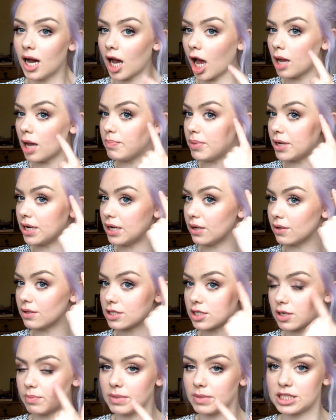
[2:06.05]
I put it on the
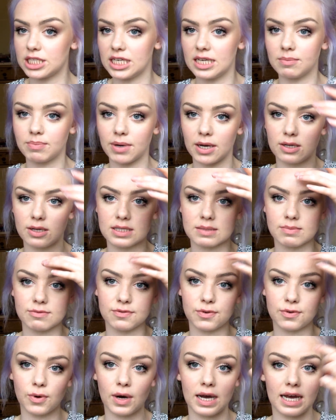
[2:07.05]
top of my cheekbones, my
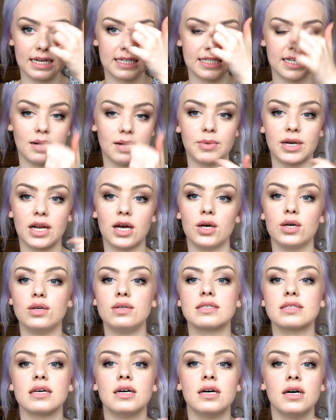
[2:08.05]
forehead, down my
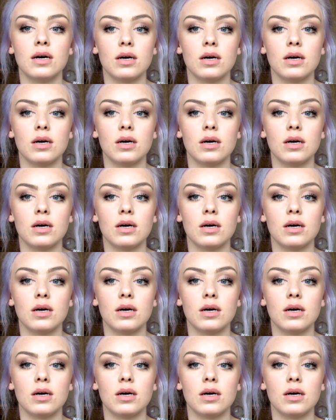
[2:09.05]
nose,